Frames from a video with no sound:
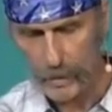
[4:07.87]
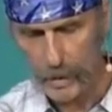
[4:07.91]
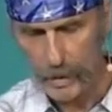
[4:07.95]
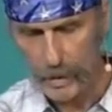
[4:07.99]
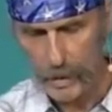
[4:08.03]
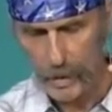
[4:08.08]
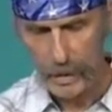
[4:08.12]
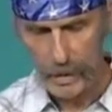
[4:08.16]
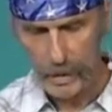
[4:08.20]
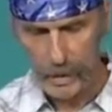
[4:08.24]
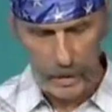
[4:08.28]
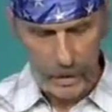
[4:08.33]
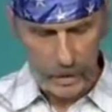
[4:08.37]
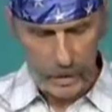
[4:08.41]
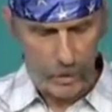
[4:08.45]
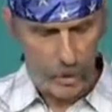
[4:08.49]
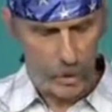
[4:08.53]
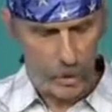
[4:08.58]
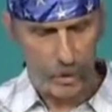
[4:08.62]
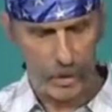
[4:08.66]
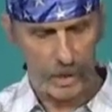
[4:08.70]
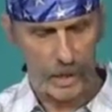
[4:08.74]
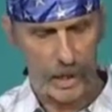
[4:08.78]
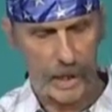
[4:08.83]
I was
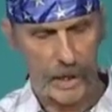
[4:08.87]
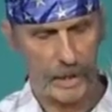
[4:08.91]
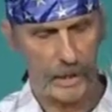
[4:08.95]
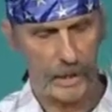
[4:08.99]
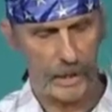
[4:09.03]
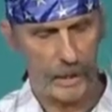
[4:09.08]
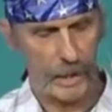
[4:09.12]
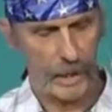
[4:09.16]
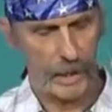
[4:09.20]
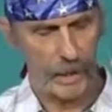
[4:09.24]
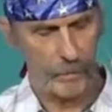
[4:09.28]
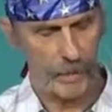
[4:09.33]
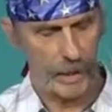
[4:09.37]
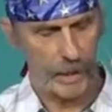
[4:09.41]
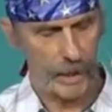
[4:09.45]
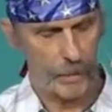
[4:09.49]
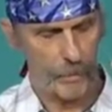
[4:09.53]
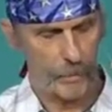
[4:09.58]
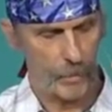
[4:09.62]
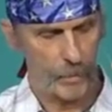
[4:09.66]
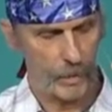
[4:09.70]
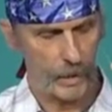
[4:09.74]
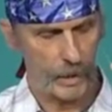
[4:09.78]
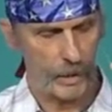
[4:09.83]
so excited. I got up
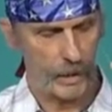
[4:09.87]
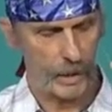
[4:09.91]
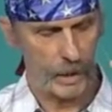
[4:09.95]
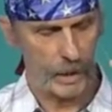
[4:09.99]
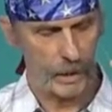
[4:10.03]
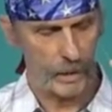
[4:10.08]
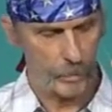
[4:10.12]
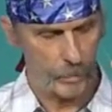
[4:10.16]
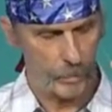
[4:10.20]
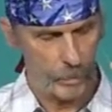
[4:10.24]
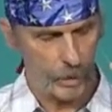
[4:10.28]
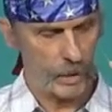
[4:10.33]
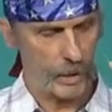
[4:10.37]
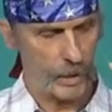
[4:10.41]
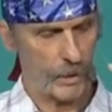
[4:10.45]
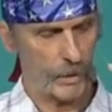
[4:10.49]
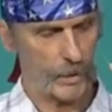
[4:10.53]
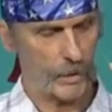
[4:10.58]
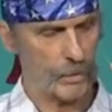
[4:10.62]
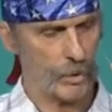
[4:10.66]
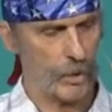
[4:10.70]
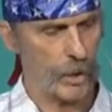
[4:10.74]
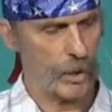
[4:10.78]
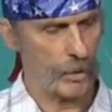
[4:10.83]
that morning. I put it on
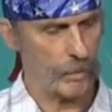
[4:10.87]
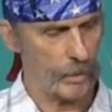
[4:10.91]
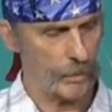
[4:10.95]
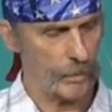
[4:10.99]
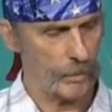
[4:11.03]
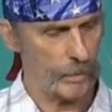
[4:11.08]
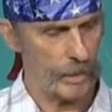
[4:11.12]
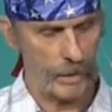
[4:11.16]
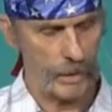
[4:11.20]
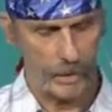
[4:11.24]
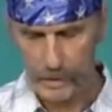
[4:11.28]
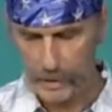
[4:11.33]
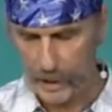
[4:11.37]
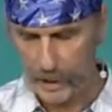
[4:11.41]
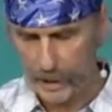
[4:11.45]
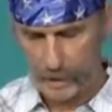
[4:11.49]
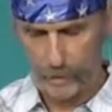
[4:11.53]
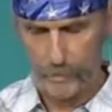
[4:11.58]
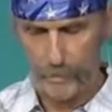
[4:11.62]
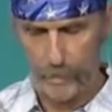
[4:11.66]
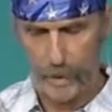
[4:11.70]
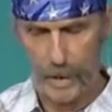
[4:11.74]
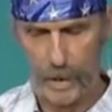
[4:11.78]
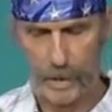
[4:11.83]
the truck with me,
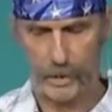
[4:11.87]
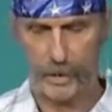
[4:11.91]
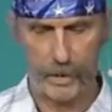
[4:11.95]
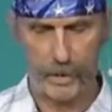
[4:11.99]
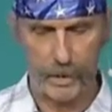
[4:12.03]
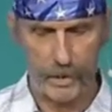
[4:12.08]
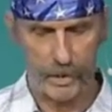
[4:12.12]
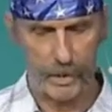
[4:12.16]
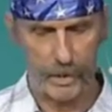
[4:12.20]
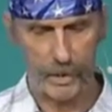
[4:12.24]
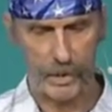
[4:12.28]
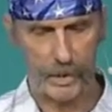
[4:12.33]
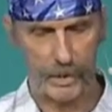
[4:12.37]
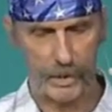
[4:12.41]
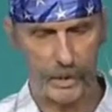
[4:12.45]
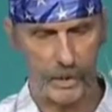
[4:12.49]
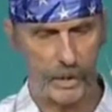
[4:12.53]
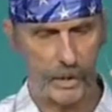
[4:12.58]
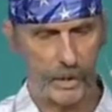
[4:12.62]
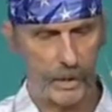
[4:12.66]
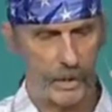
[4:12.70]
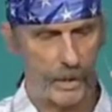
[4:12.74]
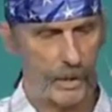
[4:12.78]
sat the box in the seat,